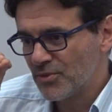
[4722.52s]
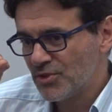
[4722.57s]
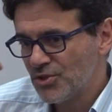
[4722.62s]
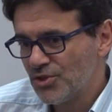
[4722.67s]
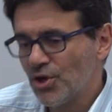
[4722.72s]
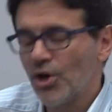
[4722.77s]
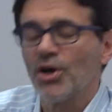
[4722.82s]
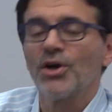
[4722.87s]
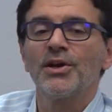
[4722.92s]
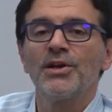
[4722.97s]

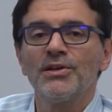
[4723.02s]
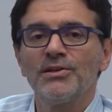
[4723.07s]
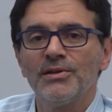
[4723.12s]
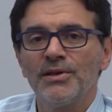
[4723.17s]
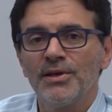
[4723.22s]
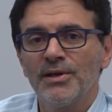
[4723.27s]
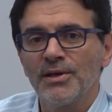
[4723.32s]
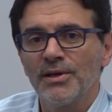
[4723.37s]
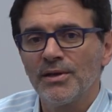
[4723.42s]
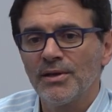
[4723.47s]

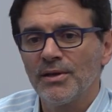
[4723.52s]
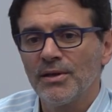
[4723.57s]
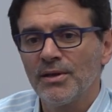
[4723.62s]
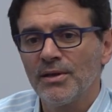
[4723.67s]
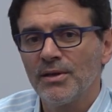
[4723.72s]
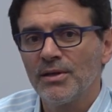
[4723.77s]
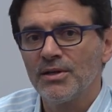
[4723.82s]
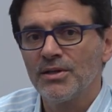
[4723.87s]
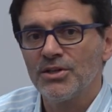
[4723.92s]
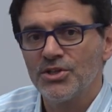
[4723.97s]
targeting
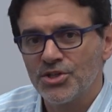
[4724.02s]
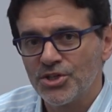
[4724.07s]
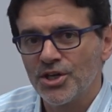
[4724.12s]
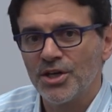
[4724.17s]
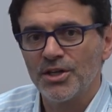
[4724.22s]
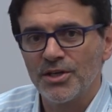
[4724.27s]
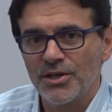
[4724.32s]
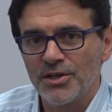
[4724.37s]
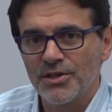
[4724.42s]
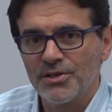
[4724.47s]

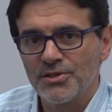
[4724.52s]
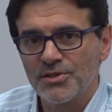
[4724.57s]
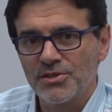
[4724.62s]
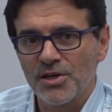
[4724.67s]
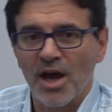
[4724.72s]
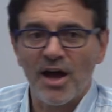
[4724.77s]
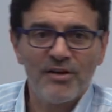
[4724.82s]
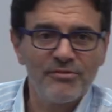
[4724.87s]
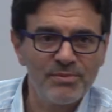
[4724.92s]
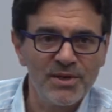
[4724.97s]
journalists.
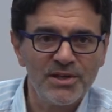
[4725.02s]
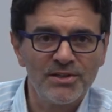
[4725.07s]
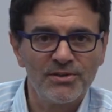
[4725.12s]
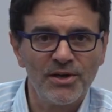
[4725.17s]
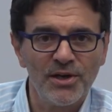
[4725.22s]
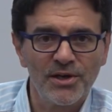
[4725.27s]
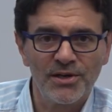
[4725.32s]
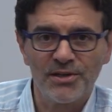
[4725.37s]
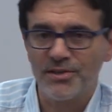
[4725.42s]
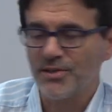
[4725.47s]
I've been
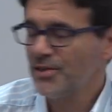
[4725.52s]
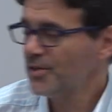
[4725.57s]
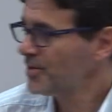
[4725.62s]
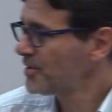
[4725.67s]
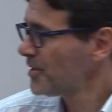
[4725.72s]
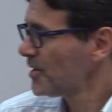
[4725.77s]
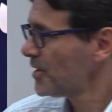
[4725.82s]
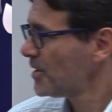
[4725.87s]
targeted,